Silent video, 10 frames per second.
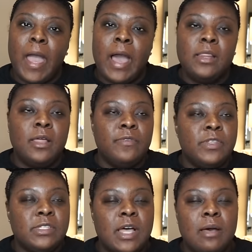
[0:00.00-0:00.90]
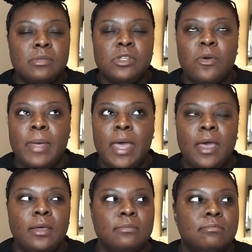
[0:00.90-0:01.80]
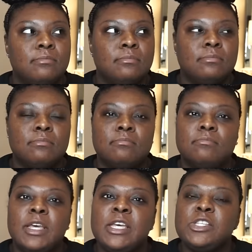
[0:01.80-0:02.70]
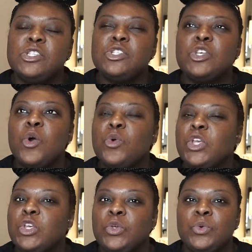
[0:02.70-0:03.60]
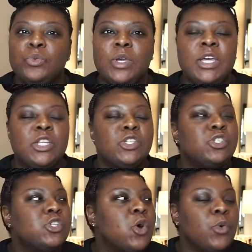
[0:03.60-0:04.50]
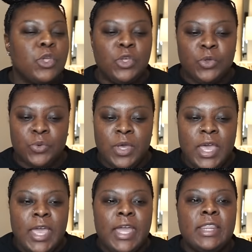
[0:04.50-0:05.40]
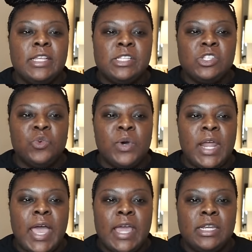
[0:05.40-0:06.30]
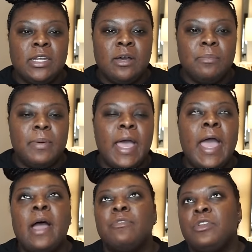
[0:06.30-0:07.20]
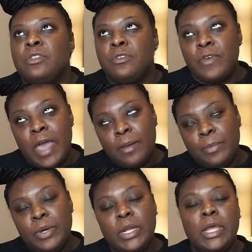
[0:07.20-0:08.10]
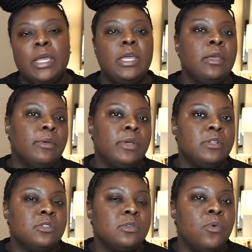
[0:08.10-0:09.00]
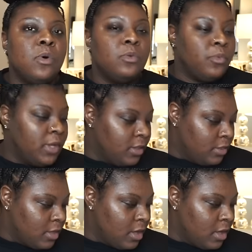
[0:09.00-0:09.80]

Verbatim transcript: I love this top so bad. It's so cute. It is so cute. And this is the one I ended up after the fact putting earrings on with